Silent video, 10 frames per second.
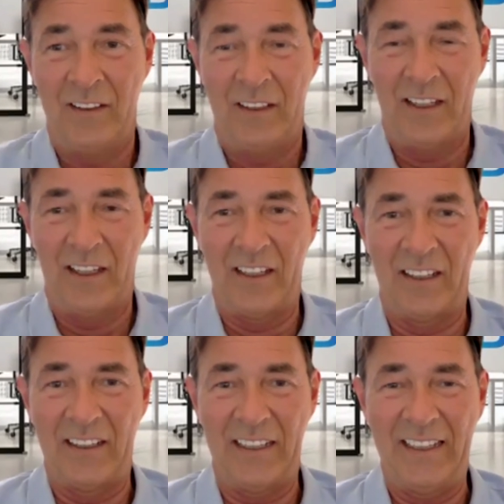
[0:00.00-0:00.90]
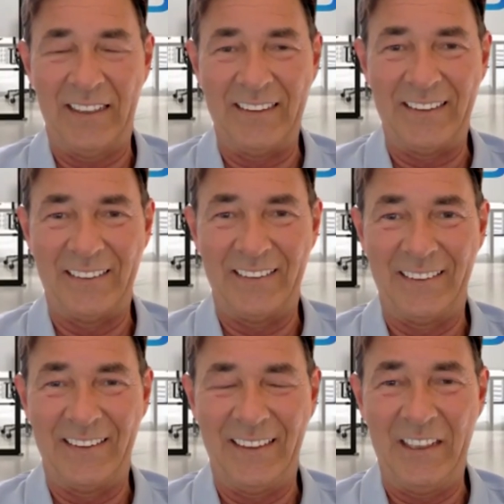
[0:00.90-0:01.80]
and
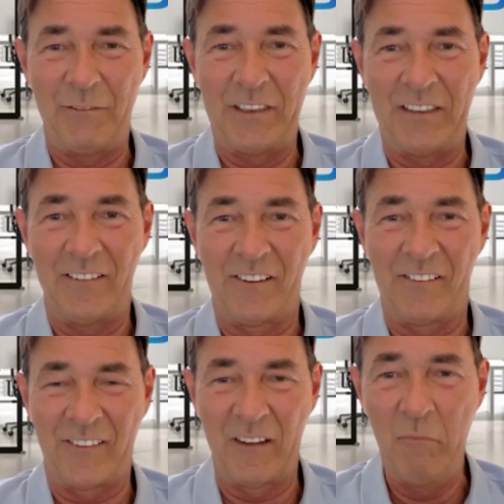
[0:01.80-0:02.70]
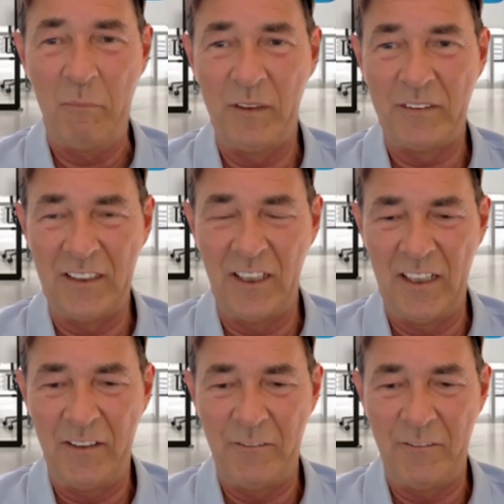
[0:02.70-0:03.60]
if it is a simple
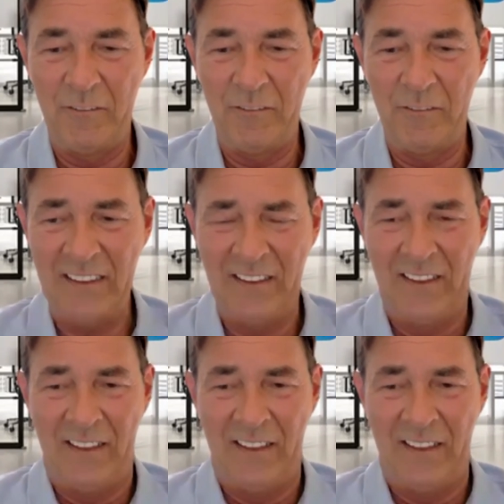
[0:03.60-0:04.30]
delivery,